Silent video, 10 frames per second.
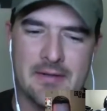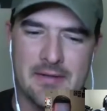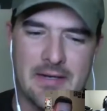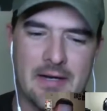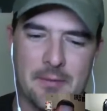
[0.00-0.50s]

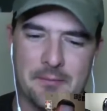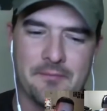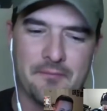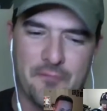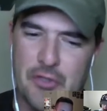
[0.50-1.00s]
um,
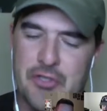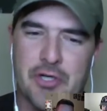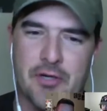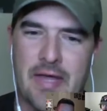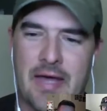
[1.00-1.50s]
for
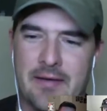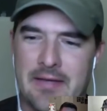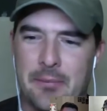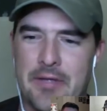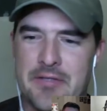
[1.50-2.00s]
sure that that
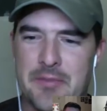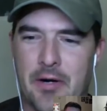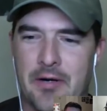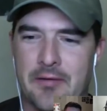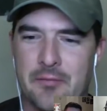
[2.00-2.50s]
plays a
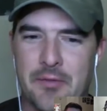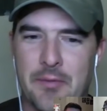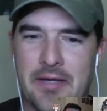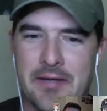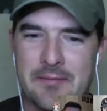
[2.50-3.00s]
part with
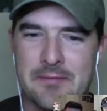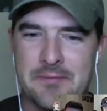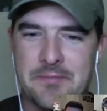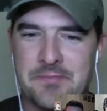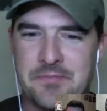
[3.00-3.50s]
me.
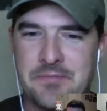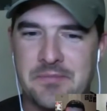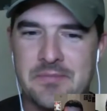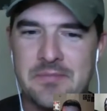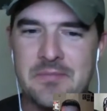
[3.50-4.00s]

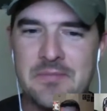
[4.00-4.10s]
Yep,